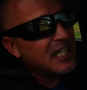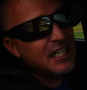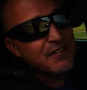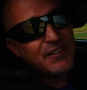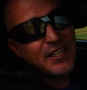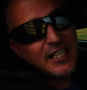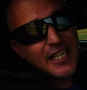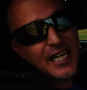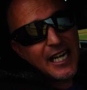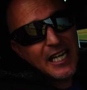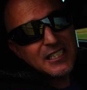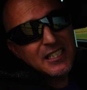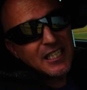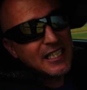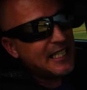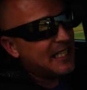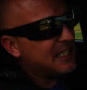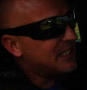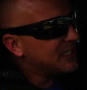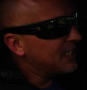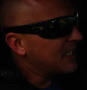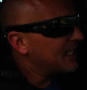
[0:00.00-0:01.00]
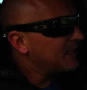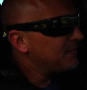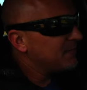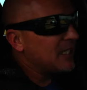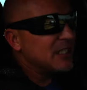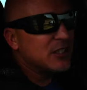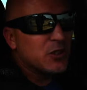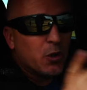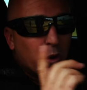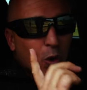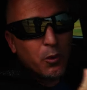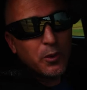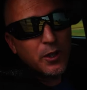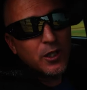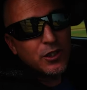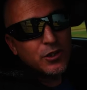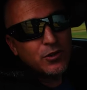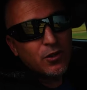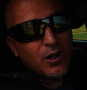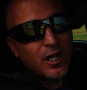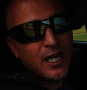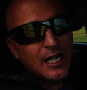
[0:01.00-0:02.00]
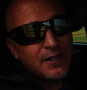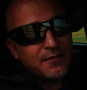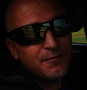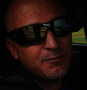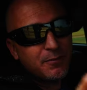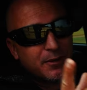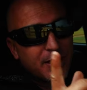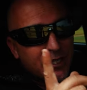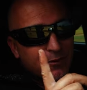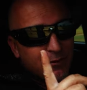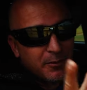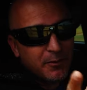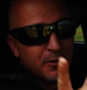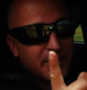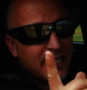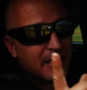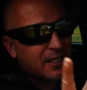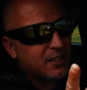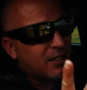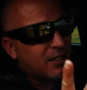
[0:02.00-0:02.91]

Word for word: 11 k's a litre. It's an all-wheel drive. Remember that,